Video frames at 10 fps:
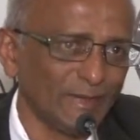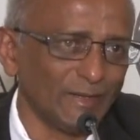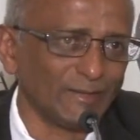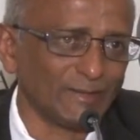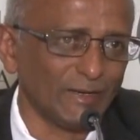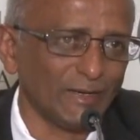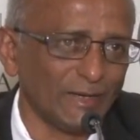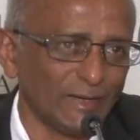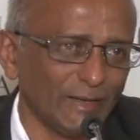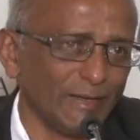in
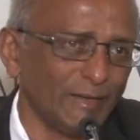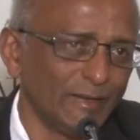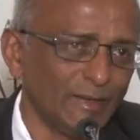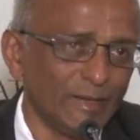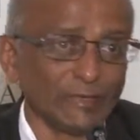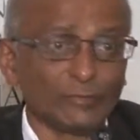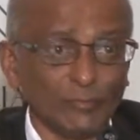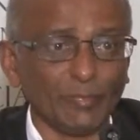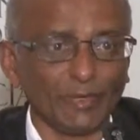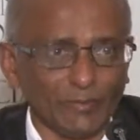Australia as
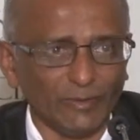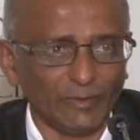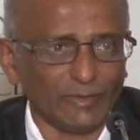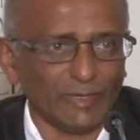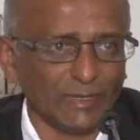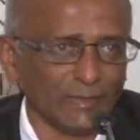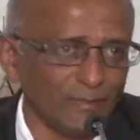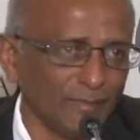compared to New Zealand.